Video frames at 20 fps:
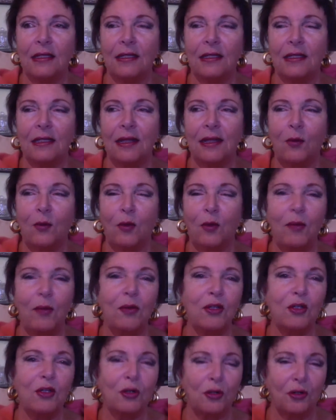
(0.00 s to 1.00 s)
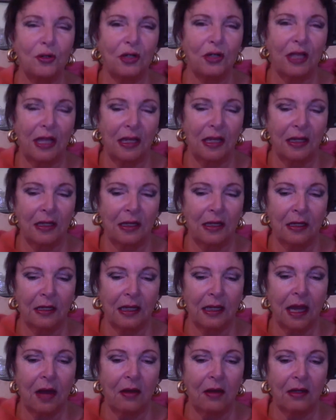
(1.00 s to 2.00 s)
we were talking,
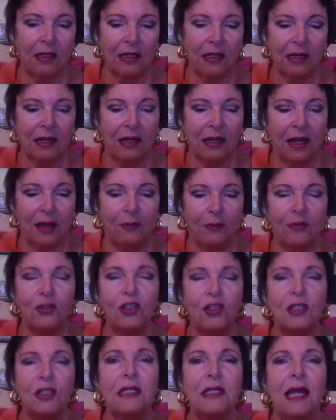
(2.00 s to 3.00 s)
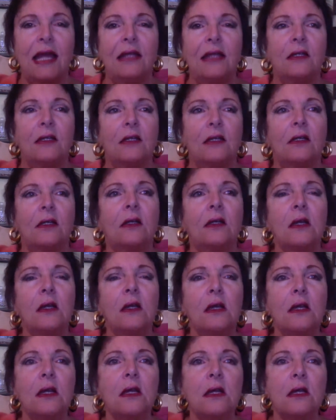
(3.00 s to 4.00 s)
Carolyn and I, we just had
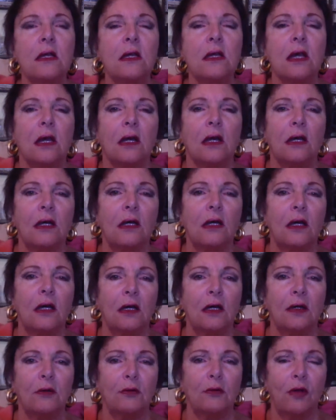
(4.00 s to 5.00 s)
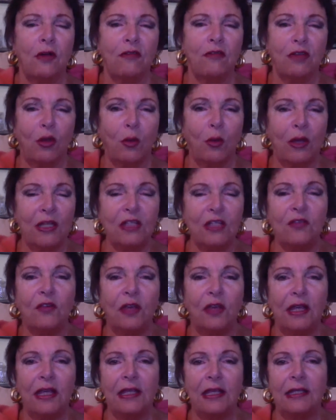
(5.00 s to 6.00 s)
a request for
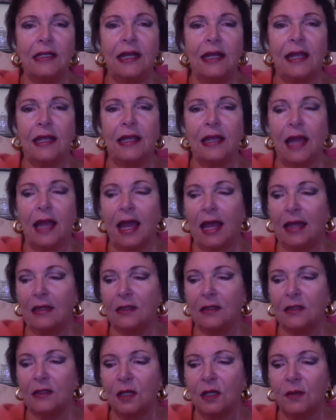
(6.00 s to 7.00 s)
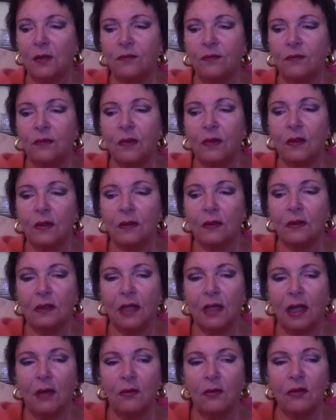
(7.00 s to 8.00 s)
healing, and
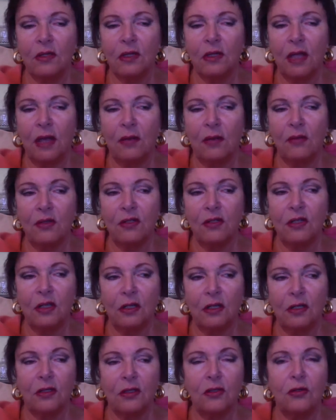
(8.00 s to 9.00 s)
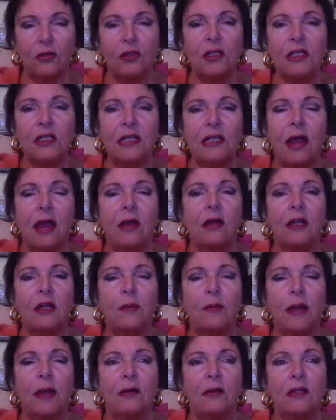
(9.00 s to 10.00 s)
I was talking to Carolyn
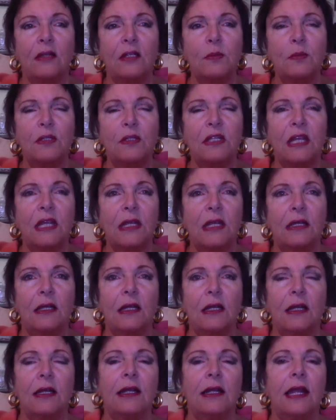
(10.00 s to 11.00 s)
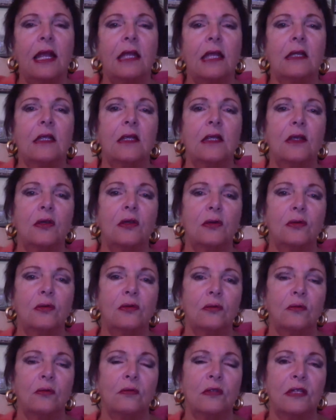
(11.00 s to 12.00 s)
about this particular lady
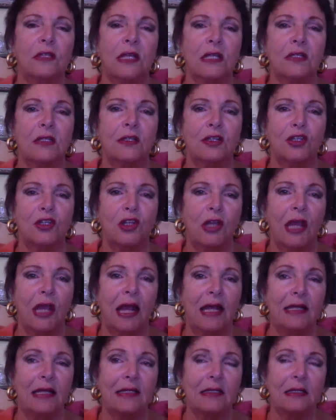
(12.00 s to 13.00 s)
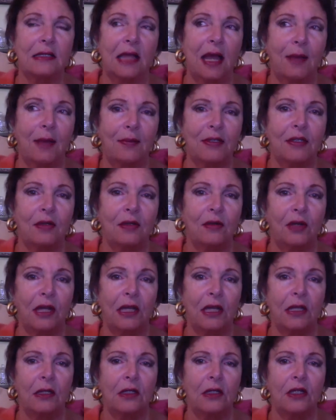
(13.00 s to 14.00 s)
who says that she has
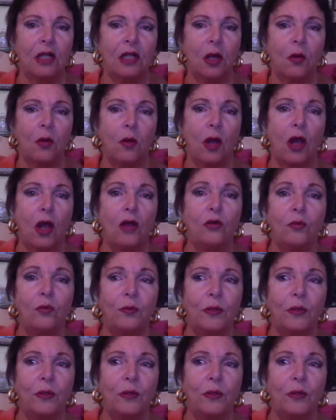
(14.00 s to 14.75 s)
absolutely no hope